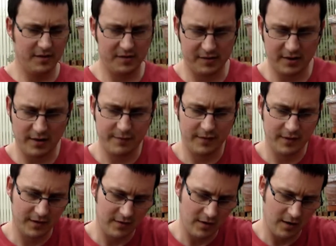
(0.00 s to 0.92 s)
stuff in
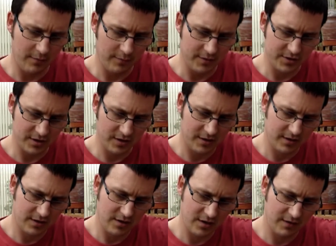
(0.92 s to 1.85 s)
the top which I
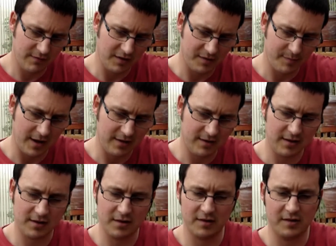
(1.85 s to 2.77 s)
kind of
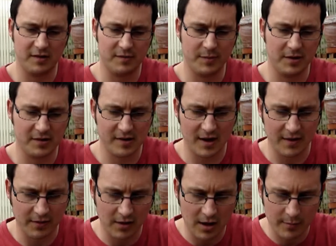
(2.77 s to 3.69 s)
expected because it's been sat
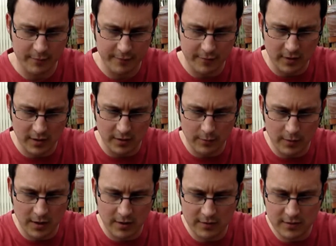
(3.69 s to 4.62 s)
in the cupboard for a little
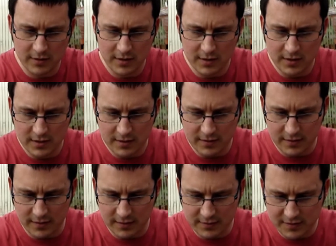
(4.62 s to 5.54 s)
while
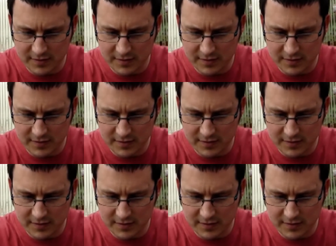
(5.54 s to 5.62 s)
so I'm